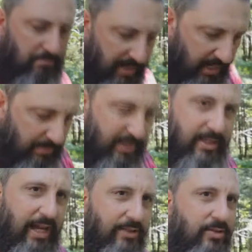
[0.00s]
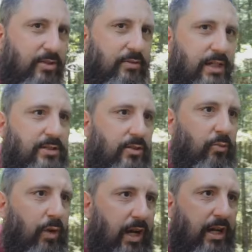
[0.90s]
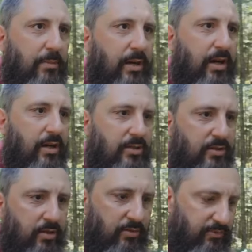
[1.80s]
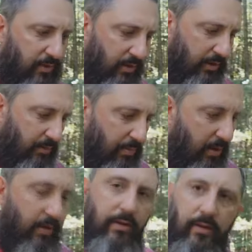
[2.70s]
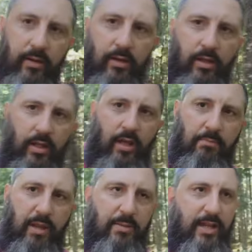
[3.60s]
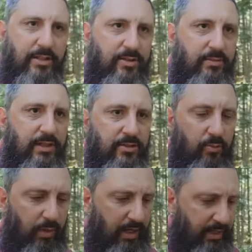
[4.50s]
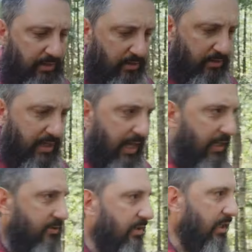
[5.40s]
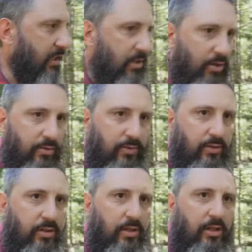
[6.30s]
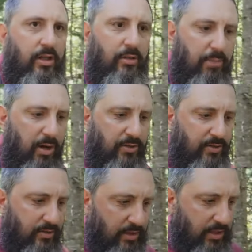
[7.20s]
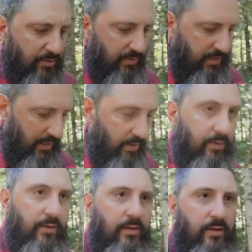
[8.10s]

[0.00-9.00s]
Maybe that's the reason why America's falling apart. Maybe that's the reason why there are gangs taking over parts of the country now.